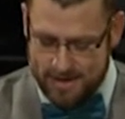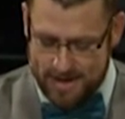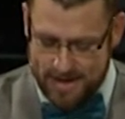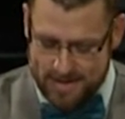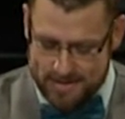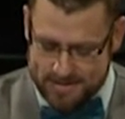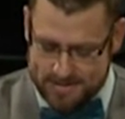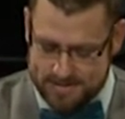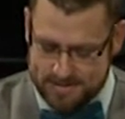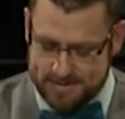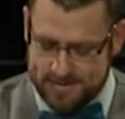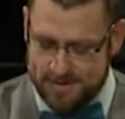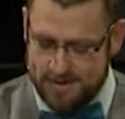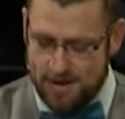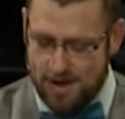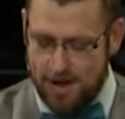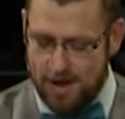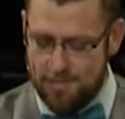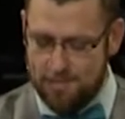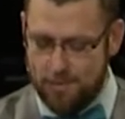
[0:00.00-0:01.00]
it's
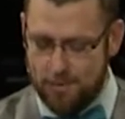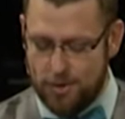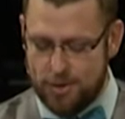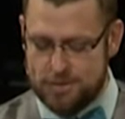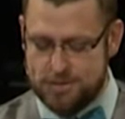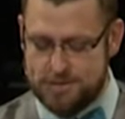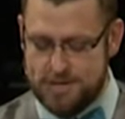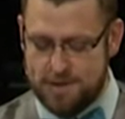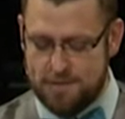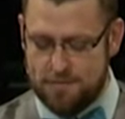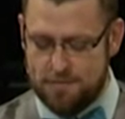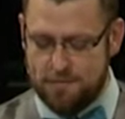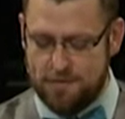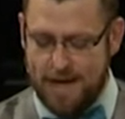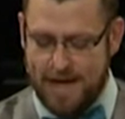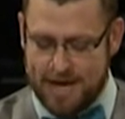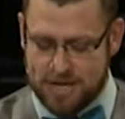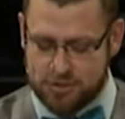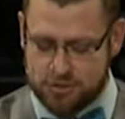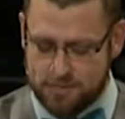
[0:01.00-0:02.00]
a bursting
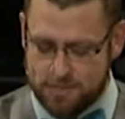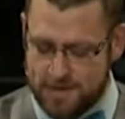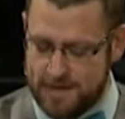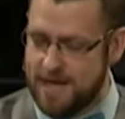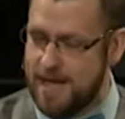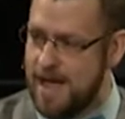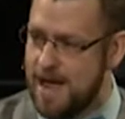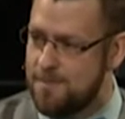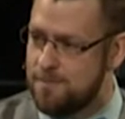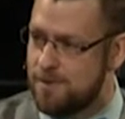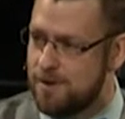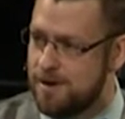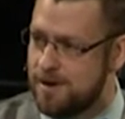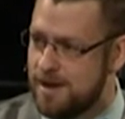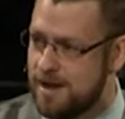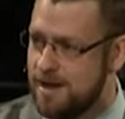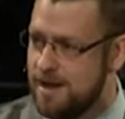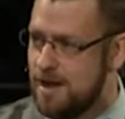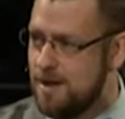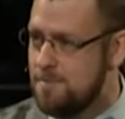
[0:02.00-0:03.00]
flash from the camera
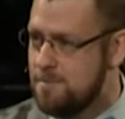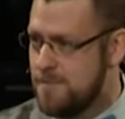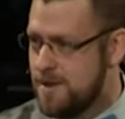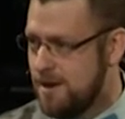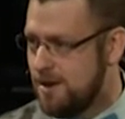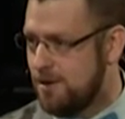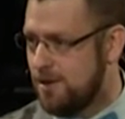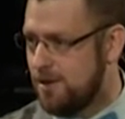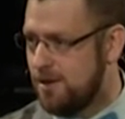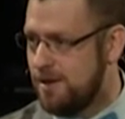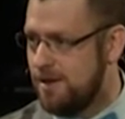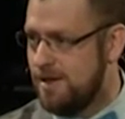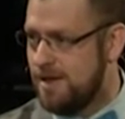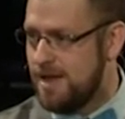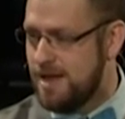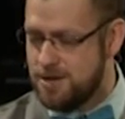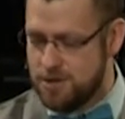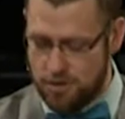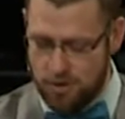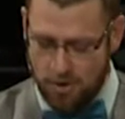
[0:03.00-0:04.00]
in a mirror
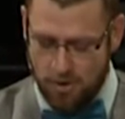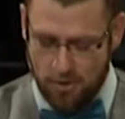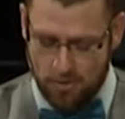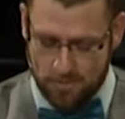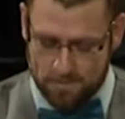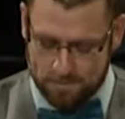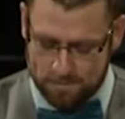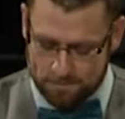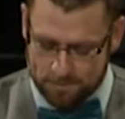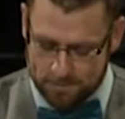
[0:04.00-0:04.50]
in your home.